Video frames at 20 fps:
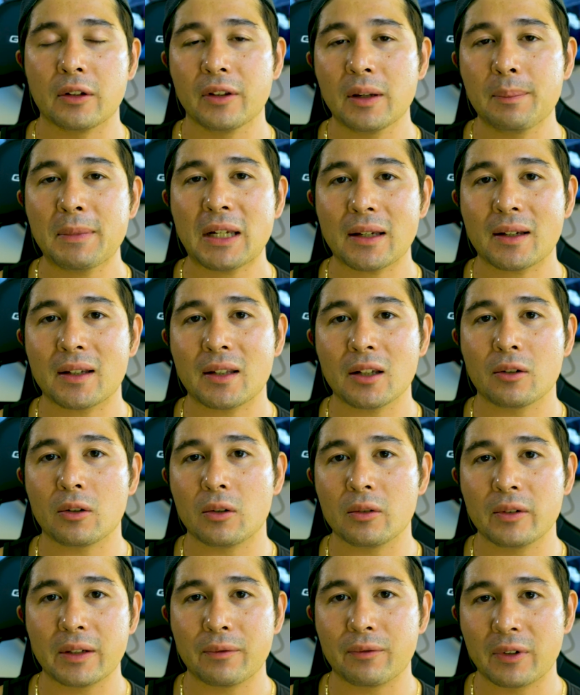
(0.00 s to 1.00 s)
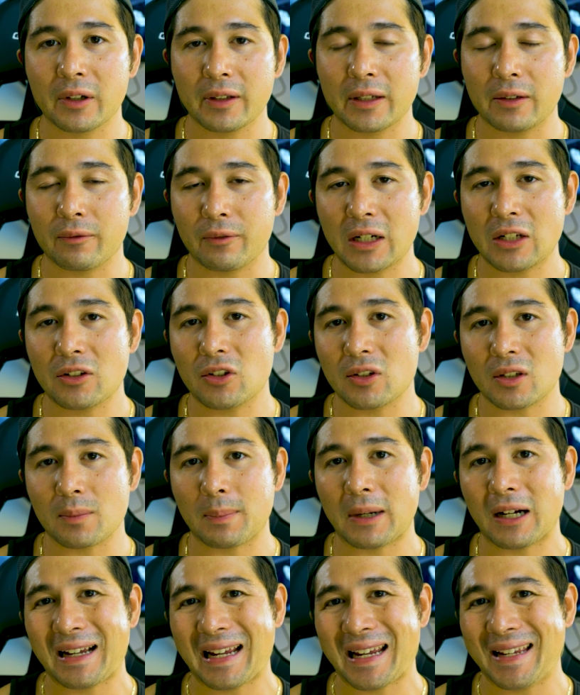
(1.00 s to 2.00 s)
limit it can only really reach is
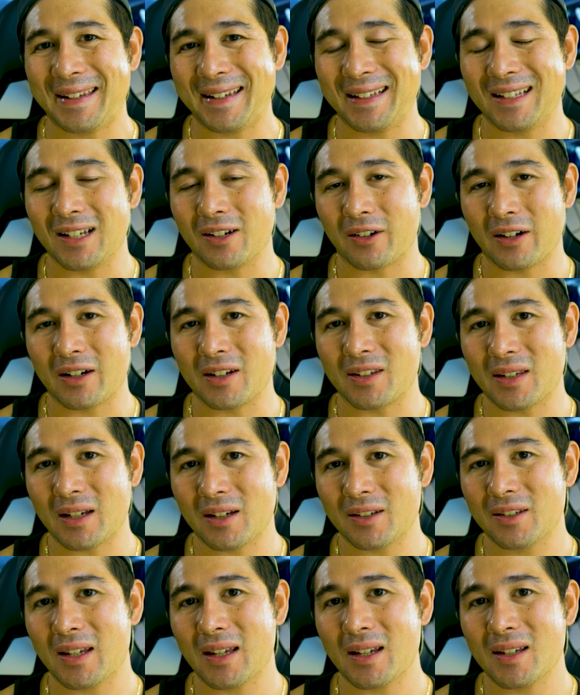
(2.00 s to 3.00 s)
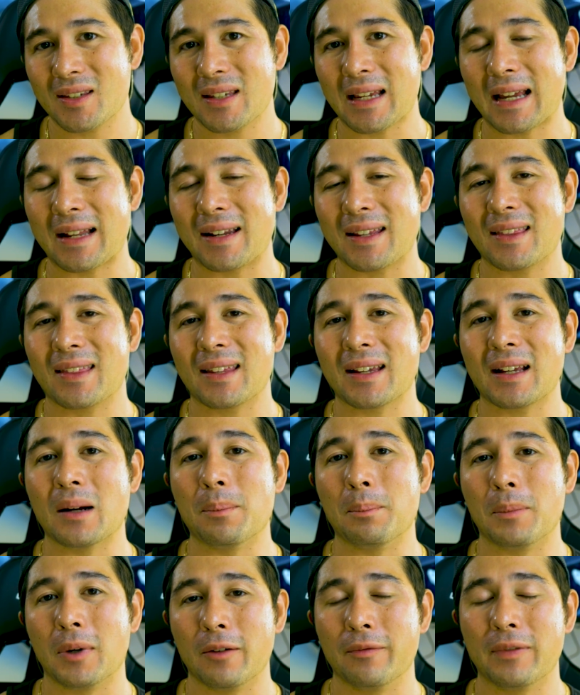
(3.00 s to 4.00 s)
about 80 degrees Celsius. Anything
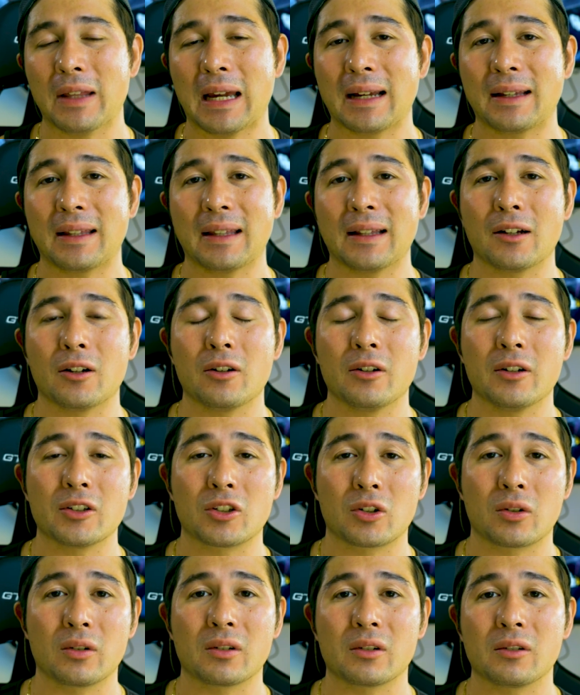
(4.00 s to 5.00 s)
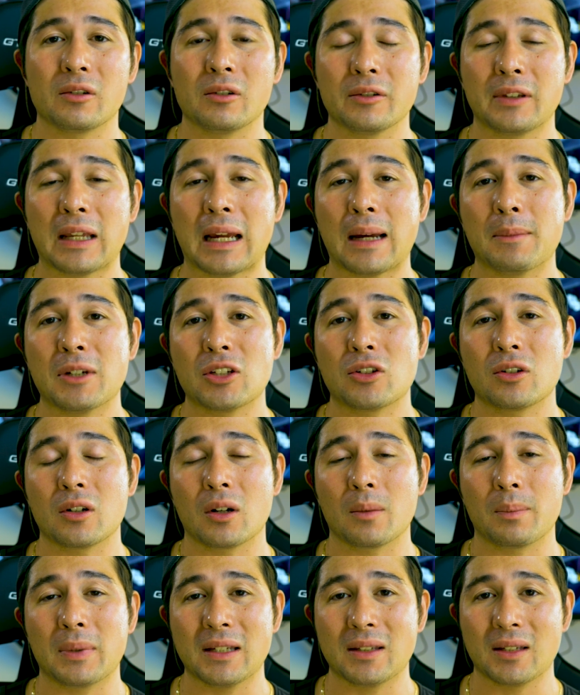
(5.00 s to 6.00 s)
above that can cause critical damage to
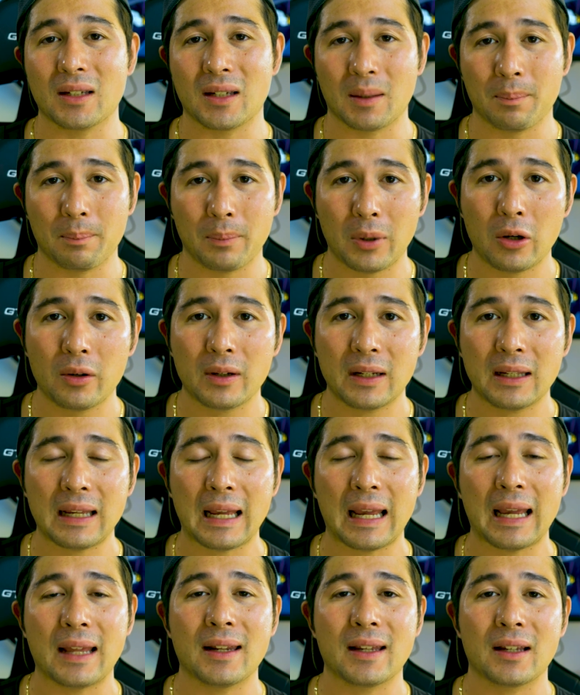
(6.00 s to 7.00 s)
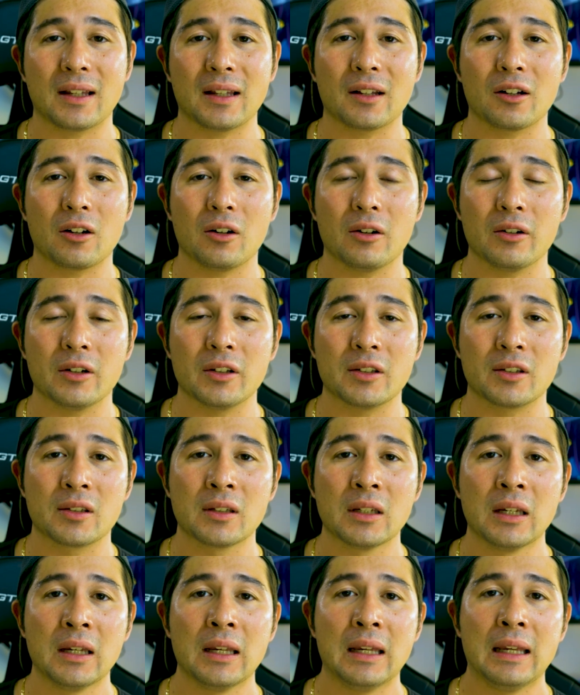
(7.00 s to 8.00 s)
your PC component and it can cause
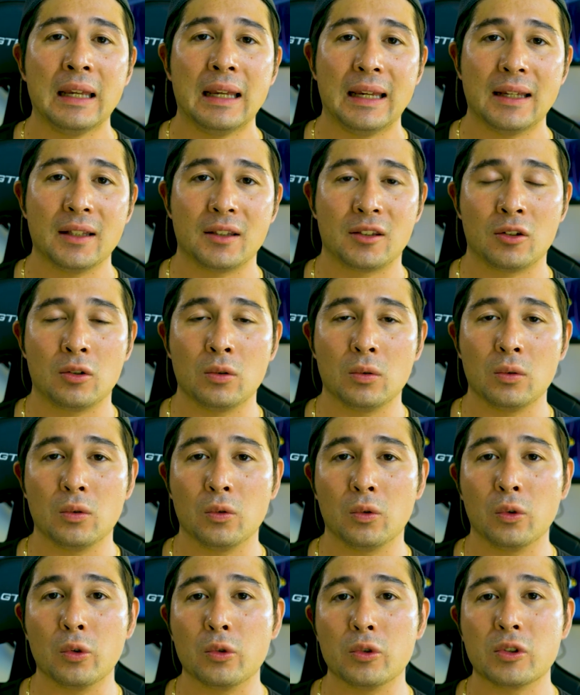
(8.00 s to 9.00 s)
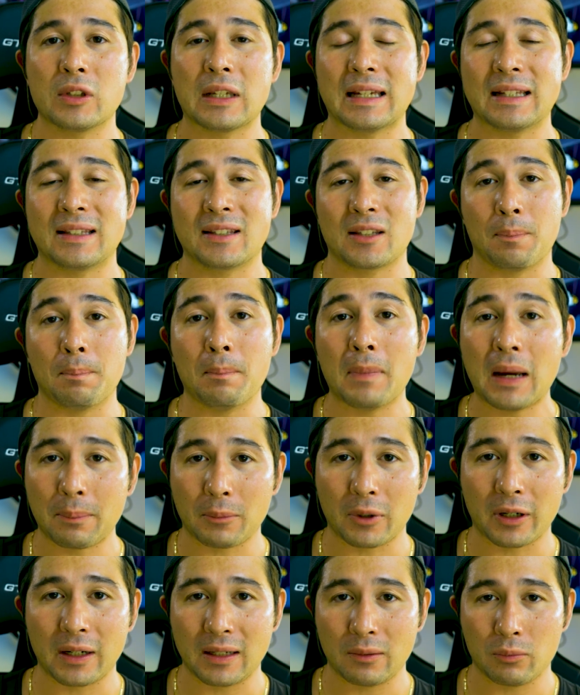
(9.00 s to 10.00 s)
it to lose its
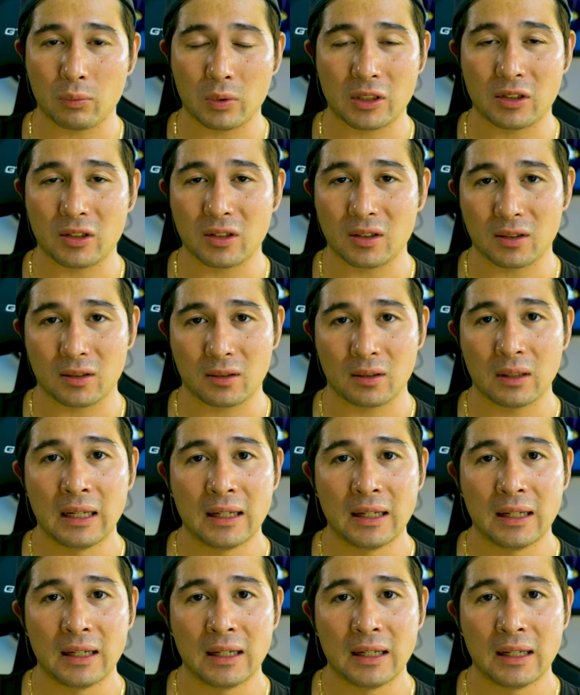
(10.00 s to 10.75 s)
memory, which is